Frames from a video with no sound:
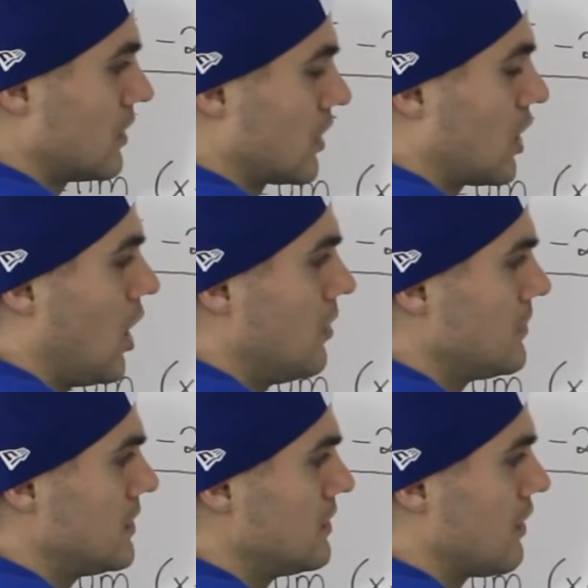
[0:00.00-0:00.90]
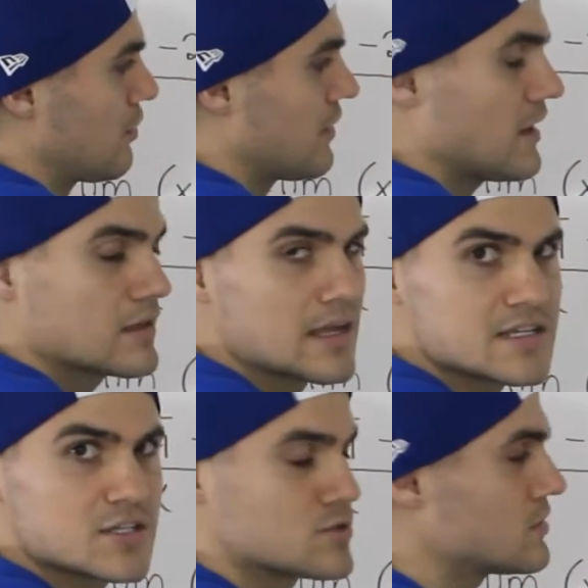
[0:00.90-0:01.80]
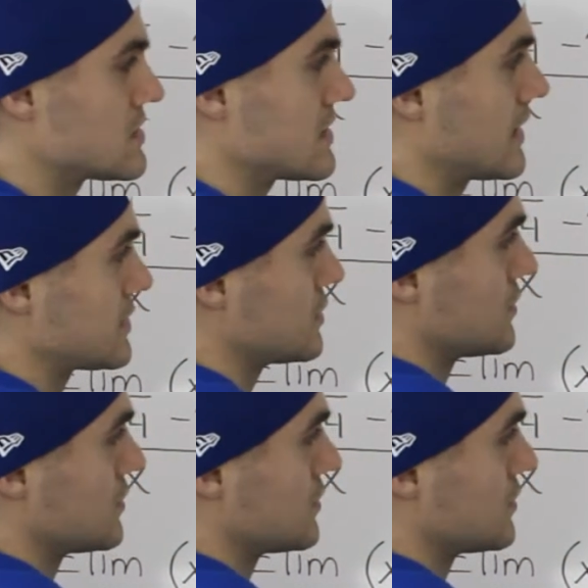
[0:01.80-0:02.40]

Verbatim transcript: a common thing that students like to